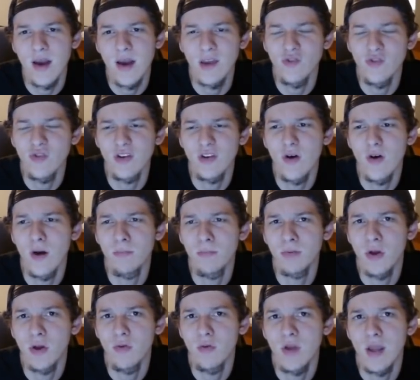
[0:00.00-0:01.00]
I usually don't
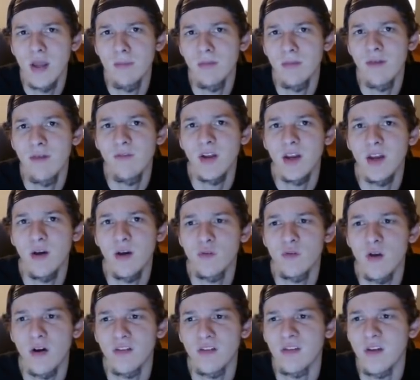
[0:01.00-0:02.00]
upload NBA videos
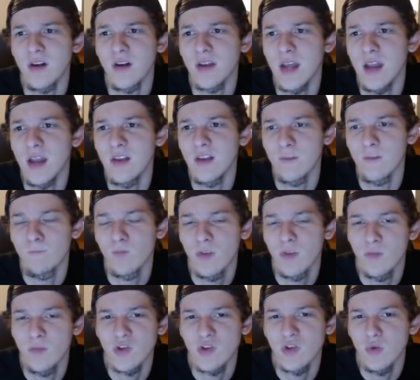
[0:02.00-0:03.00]
on Sundays,
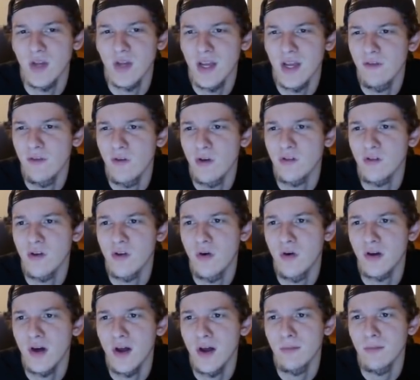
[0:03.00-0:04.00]
especially when NFL is
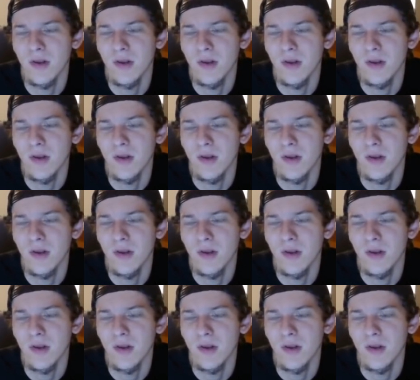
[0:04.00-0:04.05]
going on.